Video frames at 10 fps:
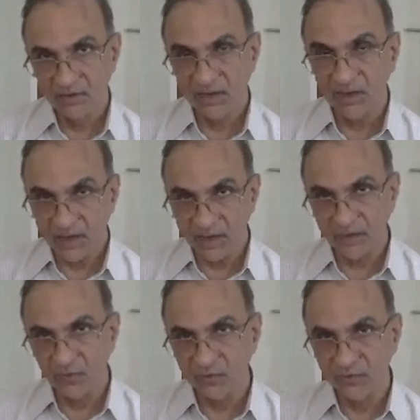and
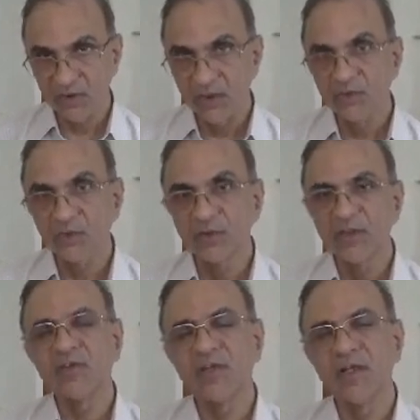diagnose. So
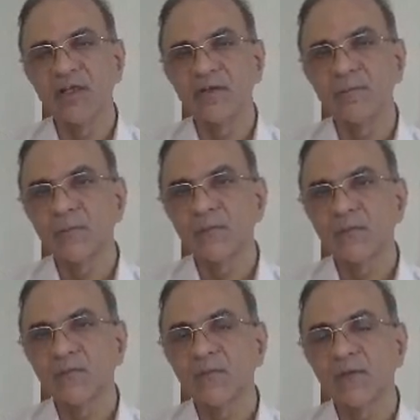this is
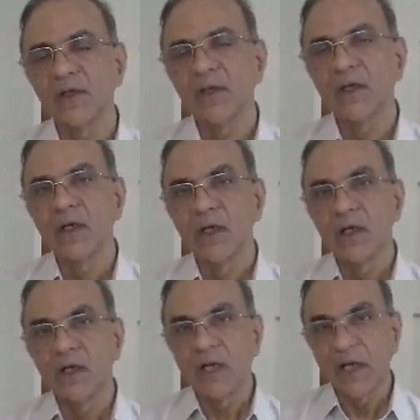
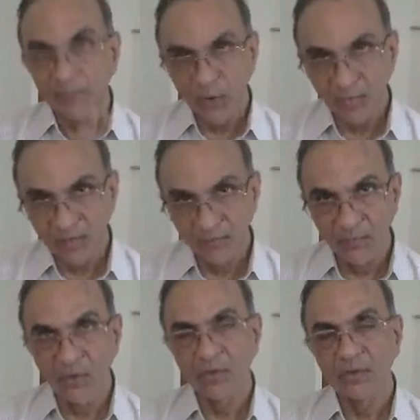abnormal
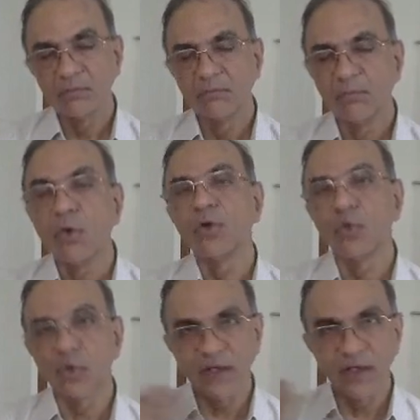bone, bone
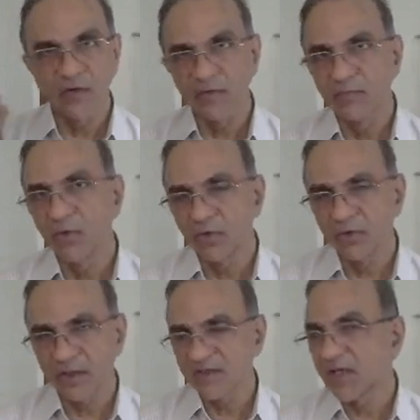growing out of bone
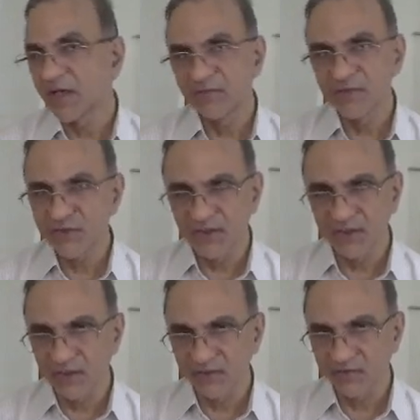is diaphyseal
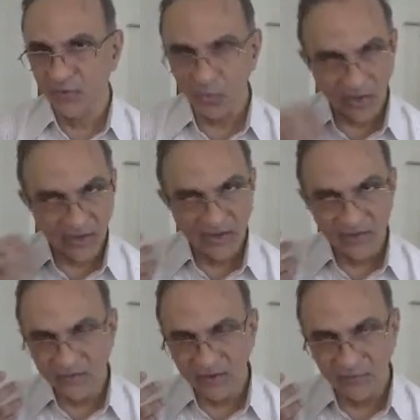eclasia. Why
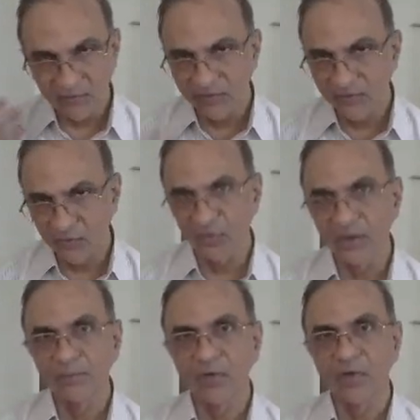is the difference so
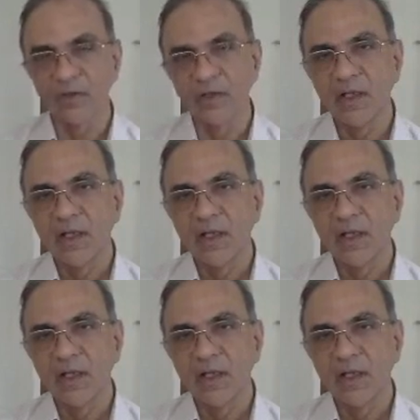important?